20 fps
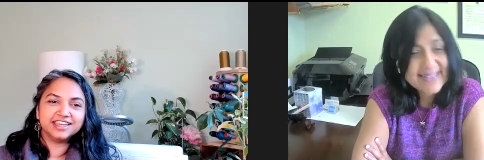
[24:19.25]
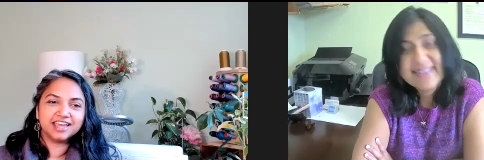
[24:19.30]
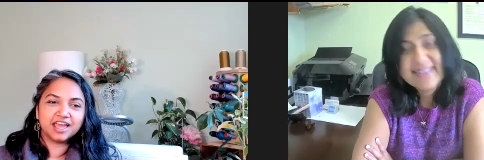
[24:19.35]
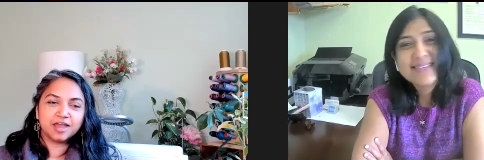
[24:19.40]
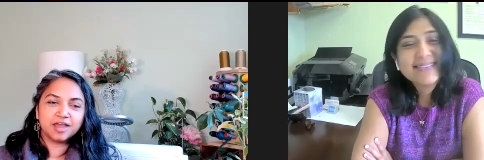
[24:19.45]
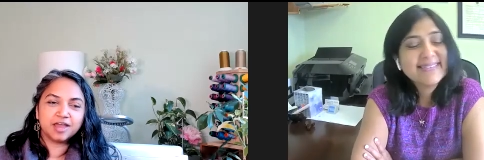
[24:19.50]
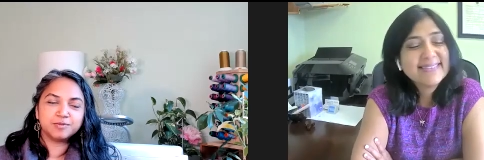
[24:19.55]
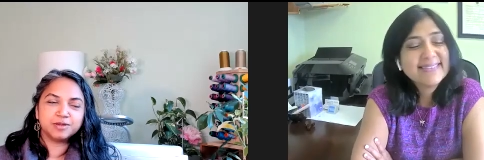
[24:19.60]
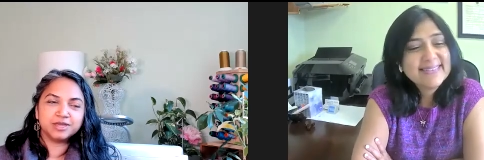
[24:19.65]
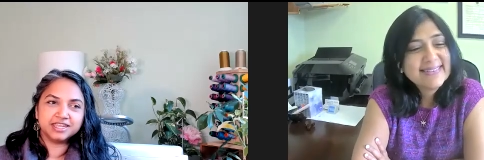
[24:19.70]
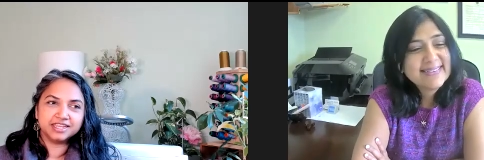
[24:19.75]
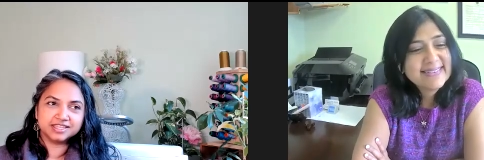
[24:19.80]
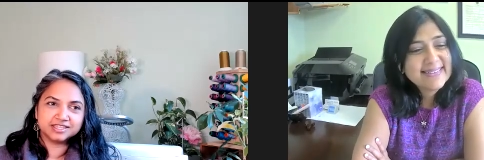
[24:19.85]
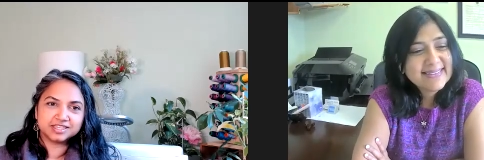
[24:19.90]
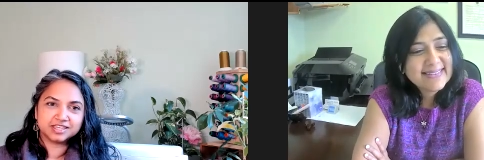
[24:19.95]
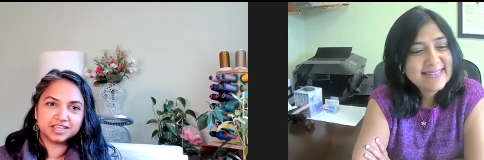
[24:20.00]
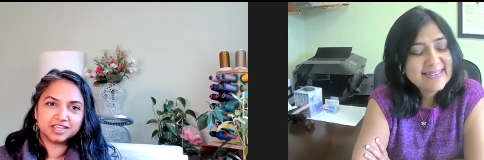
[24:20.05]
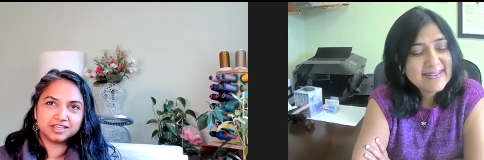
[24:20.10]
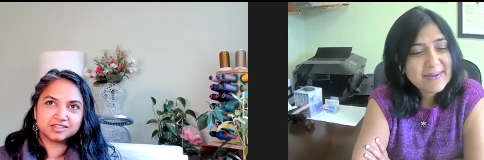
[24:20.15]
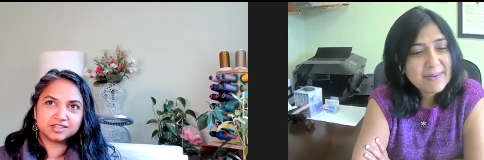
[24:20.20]
Speaker 1: i mean it's
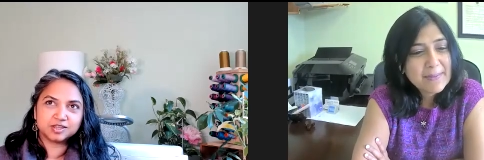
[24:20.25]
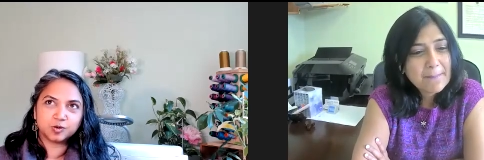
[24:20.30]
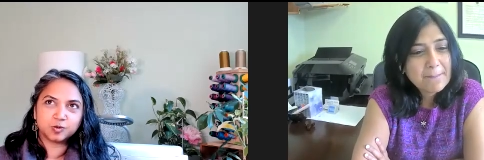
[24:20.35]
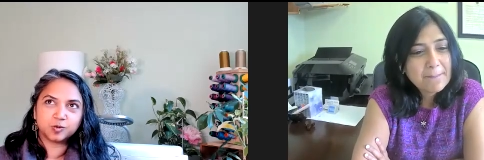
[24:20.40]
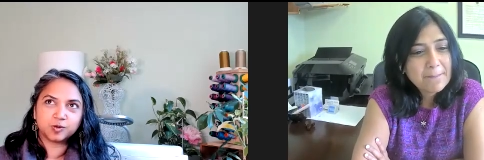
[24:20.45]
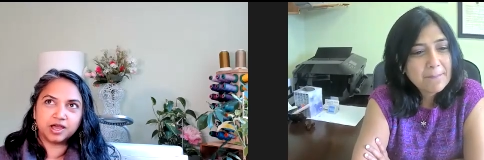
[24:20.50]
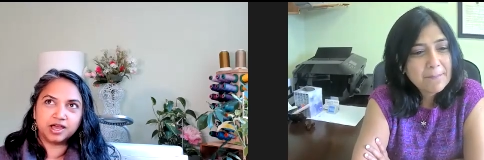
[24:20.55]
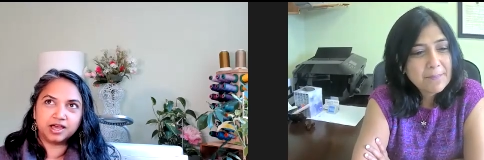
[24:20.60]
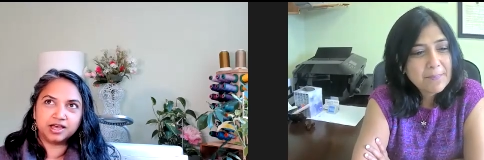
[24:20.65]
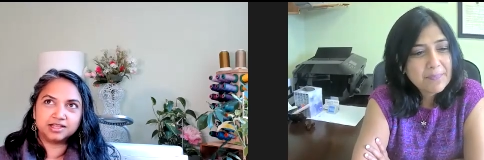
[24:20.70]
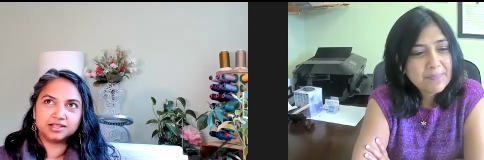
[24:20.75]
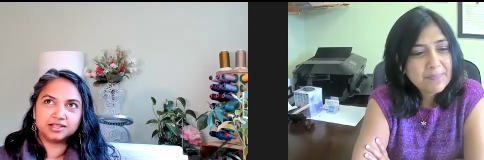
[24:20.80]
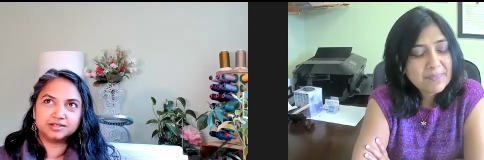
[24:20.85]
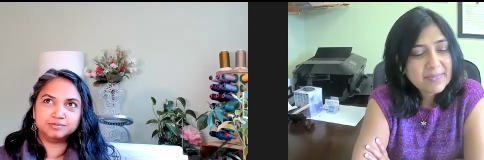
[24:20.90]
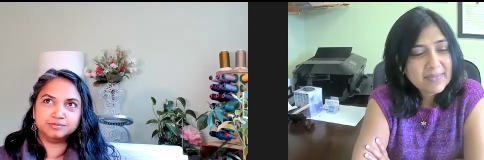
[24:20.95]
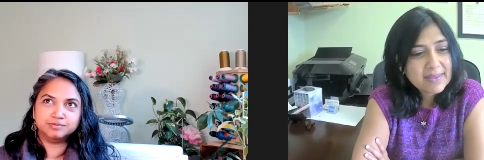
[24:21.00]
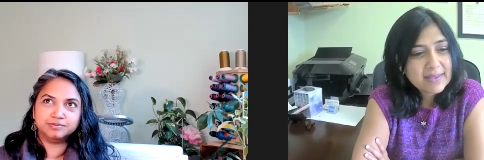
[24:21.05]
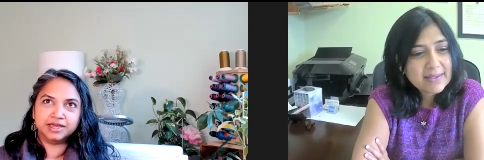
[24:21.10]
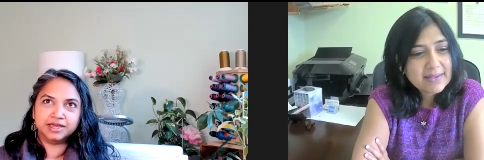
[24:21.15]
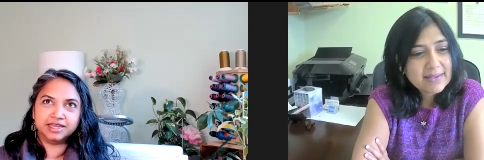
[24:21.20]
it's a well
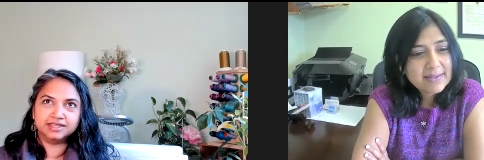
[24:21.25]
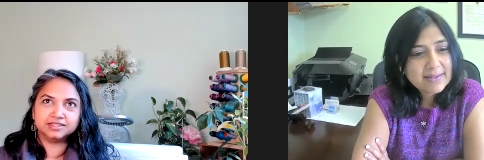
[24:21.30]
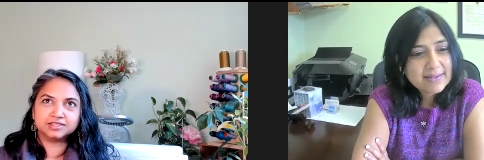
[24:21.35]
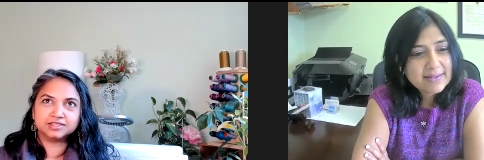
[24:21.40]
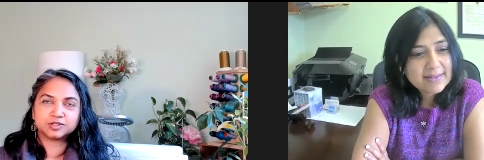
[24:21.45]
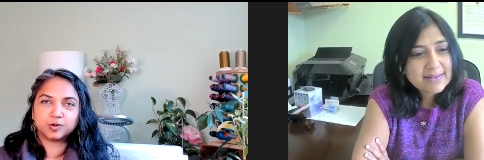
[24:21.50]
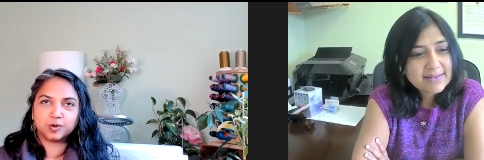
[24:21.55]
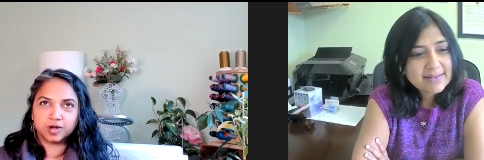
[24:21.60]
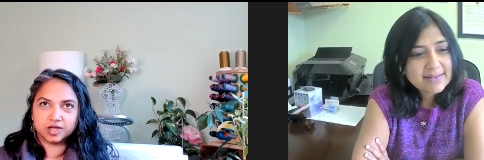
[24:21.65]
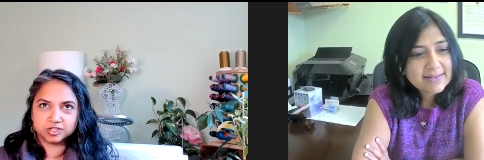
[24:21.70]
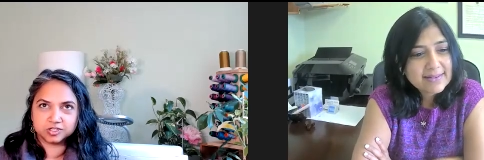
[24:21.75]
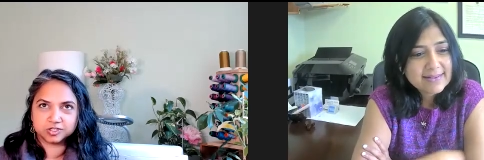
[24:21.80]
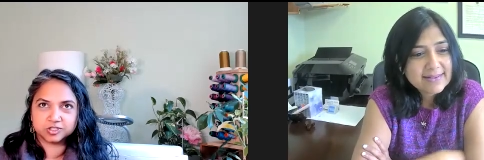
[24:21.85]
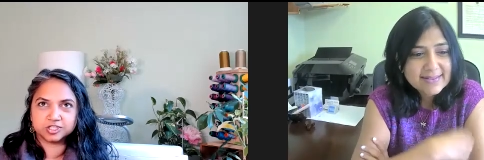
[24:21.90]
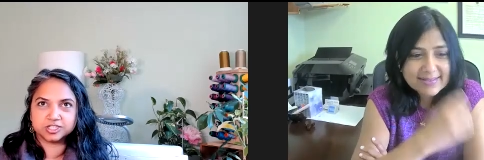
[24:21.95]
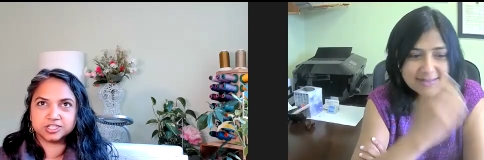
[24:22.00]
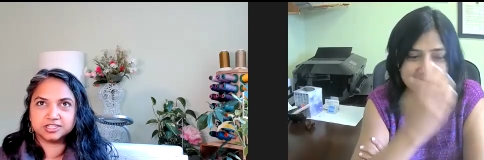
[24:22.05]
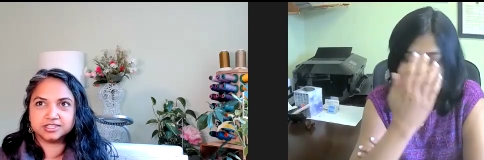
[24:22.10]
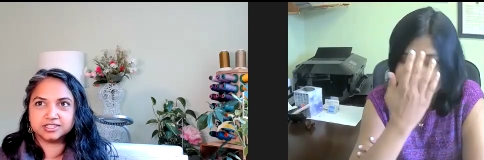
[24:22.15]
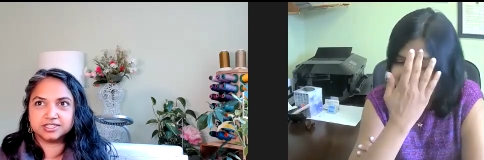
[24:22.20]
meant
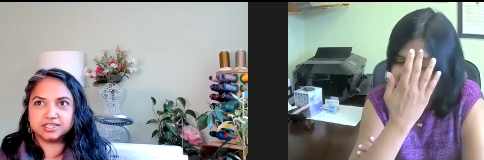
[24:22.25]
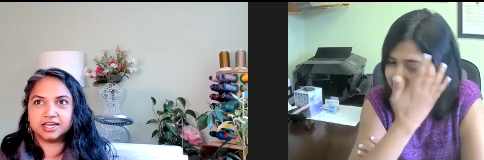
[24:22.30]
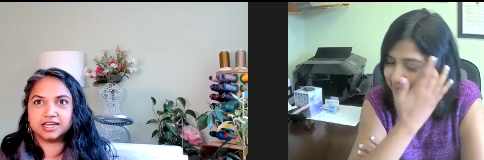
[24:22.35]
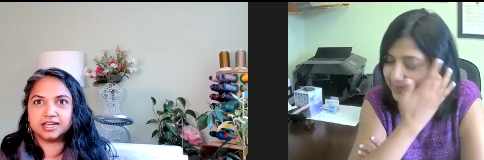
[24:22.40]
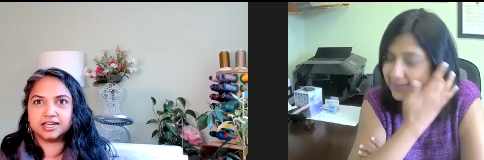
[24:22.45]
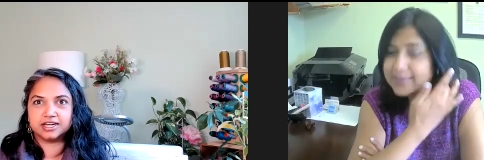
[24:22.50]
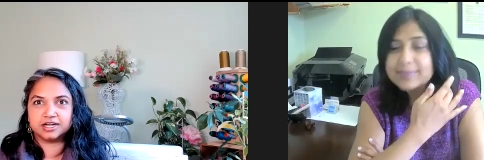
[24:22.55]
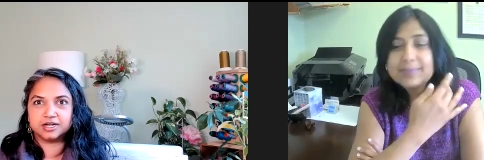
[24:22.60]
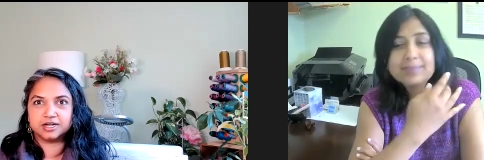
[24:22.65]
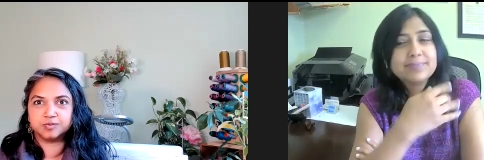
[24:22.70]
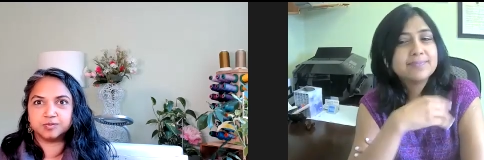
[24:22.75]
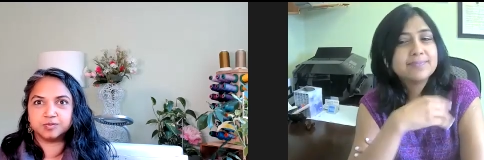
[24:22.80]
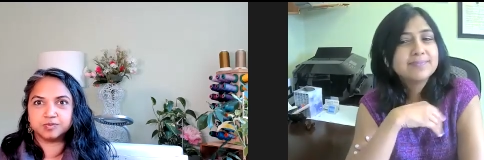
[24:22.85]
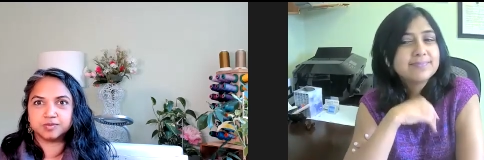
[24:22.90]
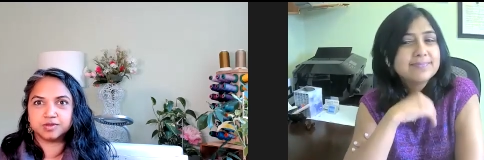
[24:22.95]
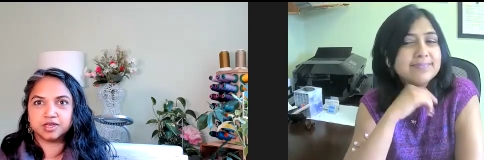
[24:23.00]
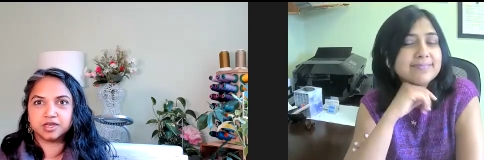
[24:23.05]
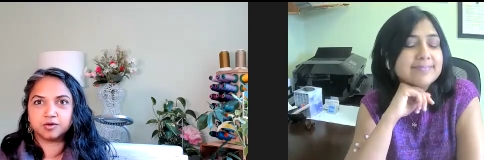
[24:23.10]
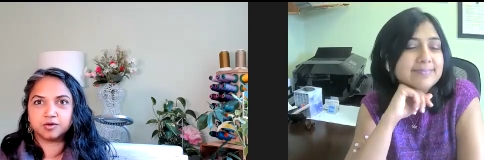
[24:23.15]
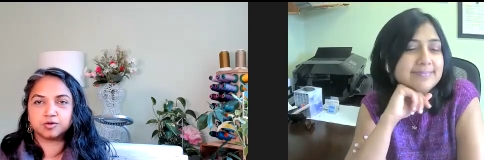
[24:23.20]
question um
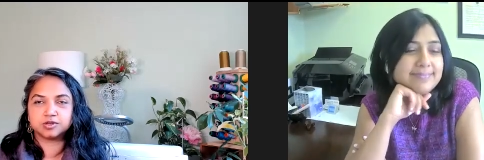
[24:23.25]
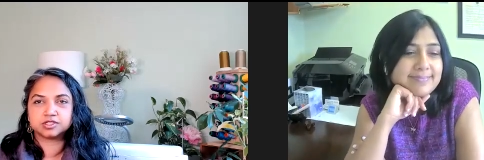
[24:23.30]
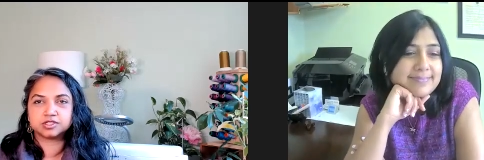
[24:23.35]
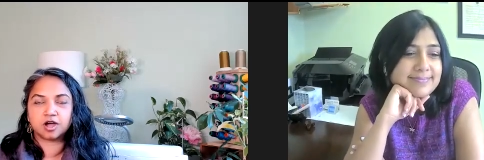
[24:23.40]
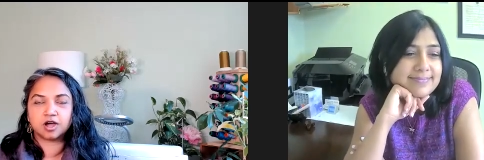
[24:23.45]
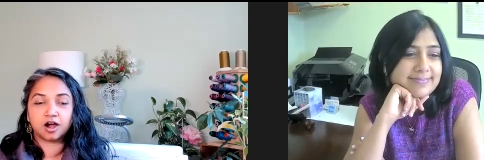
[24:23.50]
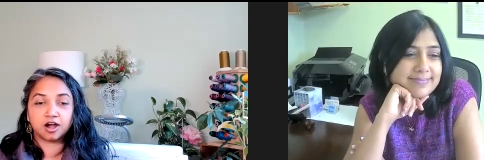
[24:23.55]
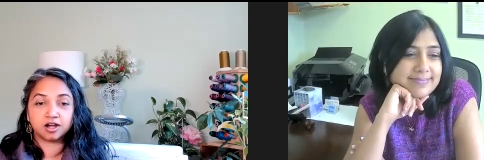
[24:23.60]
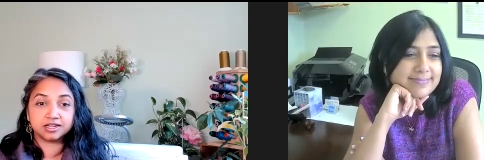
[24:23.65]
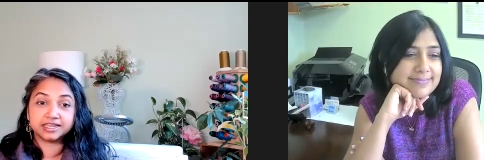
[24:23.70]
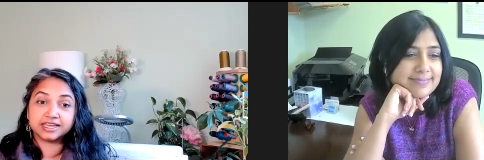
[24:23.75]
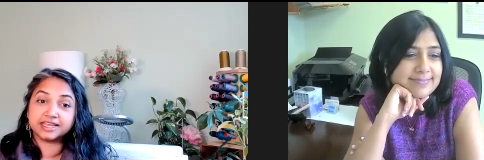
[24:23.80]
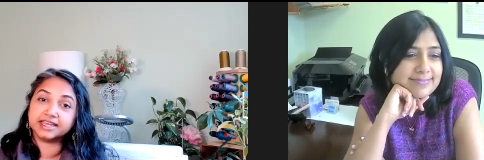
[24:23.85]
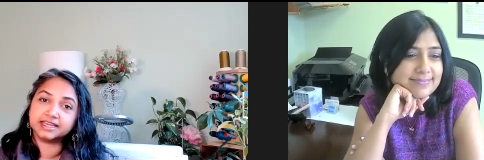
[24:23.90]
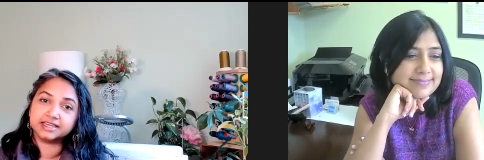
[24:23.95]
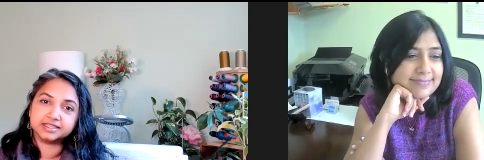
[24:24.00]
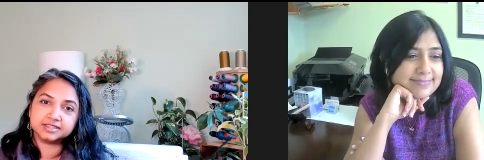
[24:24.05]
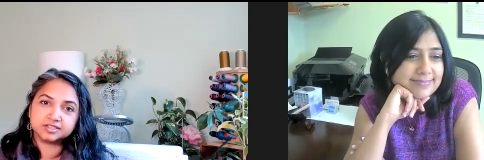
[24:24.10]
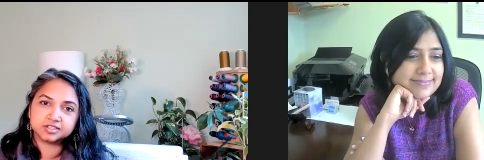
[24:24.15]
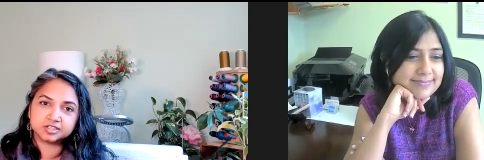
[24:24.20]
it was hard to
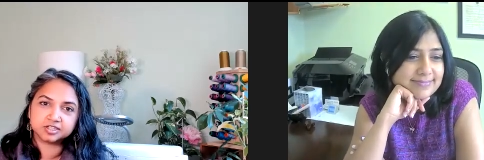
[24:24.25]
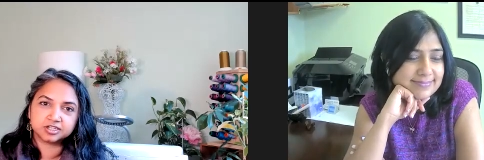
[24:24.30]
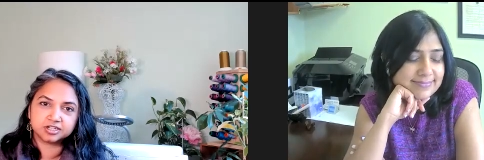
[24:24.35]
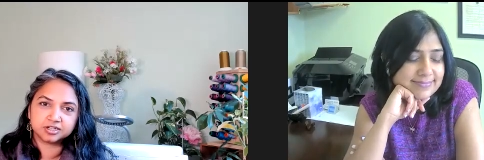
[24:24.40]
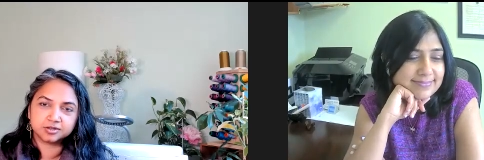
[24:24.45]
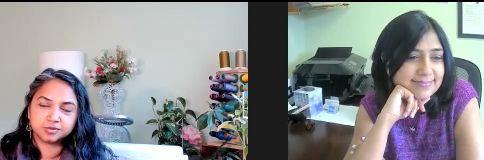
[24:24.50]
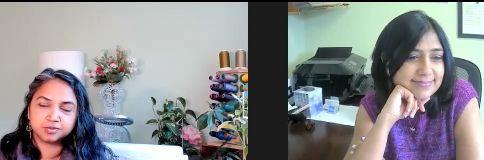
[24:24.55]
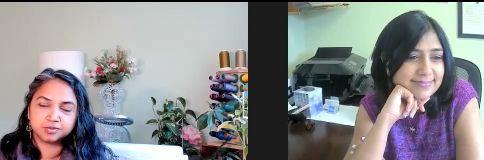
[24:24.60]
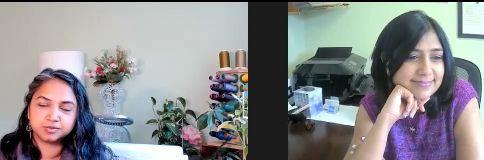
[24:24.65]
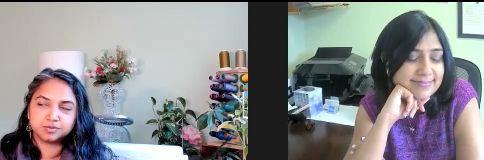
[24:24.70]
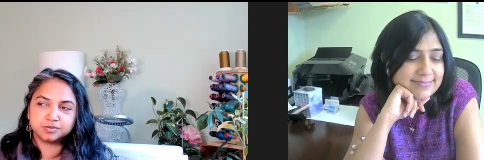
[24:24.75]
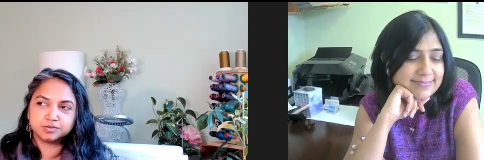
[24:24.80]
answer